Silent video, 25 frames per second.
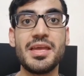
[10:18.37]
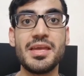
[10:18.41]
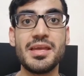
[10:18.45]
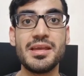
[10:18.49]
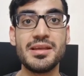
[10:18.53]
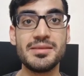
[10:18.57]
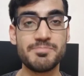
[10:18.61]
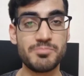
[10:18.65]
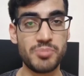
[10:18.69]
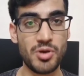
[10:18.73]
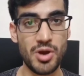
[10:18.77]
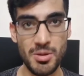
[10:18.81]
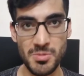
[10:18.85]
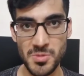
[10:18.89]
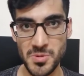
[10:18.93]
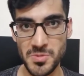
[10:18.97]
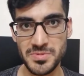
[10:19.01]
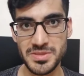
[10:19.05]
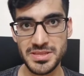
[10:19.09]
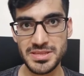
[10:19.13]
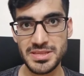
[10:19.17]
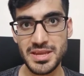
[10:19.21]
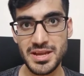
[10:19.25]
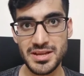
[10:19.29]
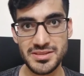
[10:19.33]
It
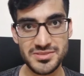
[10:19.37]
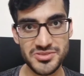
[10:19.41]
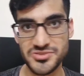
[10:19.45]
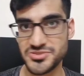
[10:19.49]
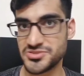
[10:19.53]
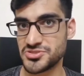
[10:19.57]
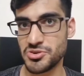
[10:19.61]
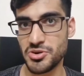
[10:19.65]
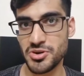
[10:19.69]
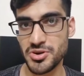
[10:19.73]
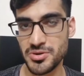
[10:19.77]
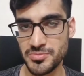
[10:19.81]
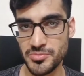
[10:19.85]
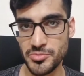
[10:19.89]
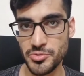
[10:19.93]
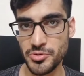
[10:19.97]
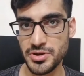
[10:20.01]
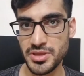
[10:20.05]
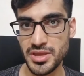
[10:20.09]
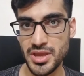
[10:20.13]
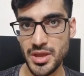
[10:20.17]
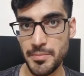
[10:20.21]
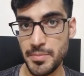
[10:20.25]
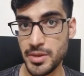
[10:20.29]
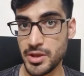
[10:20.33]
probably the answer is not
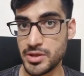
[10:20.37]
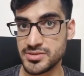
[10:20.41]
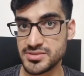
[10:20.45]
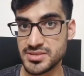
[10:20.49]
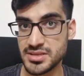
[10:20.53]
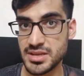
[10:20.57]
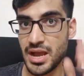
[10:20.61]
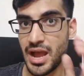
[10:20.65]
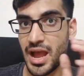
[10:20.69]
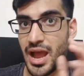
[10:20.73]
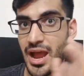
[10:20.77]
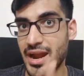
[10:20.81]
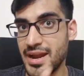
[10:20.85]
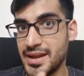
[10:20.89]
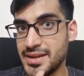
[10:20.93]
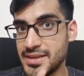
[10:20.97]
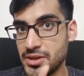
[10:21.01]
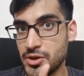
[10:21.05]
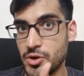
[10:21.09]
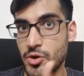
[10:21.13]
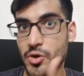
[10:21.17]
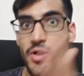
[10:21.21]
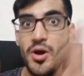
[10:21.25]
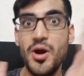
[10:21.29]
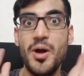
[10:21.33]
pneumonia because
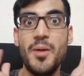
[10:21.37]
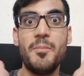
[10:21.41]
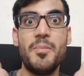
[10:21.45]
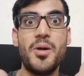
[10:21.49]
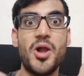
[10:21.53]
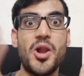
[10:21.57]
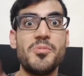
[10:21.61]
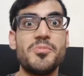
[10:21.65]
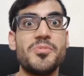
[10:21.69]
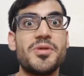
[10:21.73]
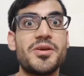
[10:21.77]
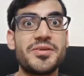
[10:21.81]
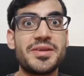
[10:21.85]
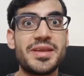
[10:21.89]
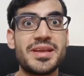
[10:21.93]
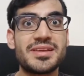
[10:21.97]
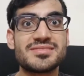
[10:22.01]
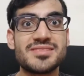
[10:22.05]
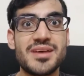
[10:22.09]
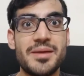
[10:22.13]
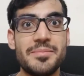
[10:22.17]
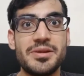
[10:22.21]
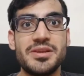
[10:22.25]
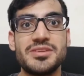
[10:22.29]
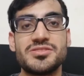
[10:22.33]
cardiopulmonary
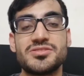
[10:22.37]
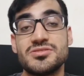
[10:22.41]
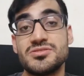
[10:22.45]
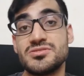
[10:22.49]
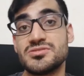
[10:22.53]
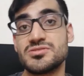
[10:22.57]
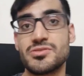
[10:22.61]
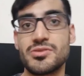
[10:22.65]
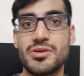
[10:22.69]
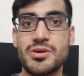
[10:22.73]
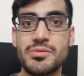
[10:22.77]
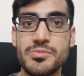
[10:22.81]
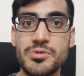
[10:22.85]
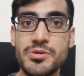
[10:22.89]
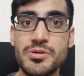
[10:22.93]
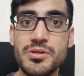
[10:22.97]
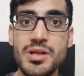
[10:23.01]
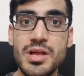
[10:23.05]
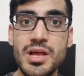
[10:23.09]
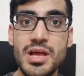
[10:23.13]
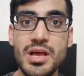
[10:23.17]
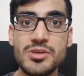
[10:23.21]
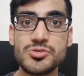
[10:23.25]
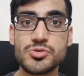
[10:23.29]
examination is normal.